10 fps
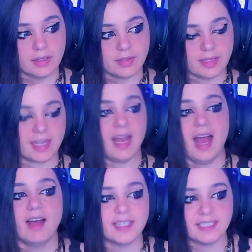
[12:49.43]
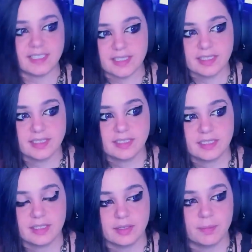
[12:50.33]
like, I have
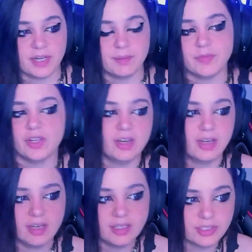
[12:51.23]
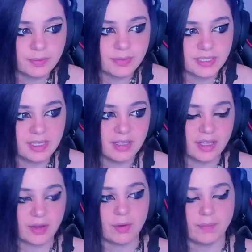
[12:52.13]
ideas, but I'm not 100%,
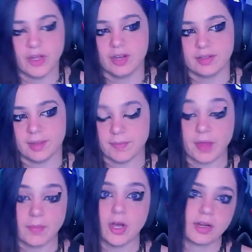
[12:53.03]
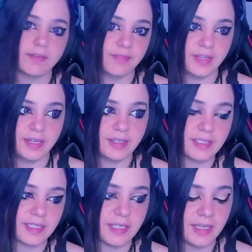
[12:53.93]
like, I'm not
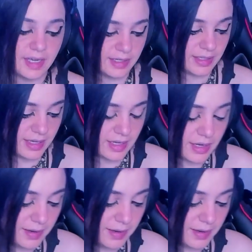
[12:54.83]
convinced yet. Like,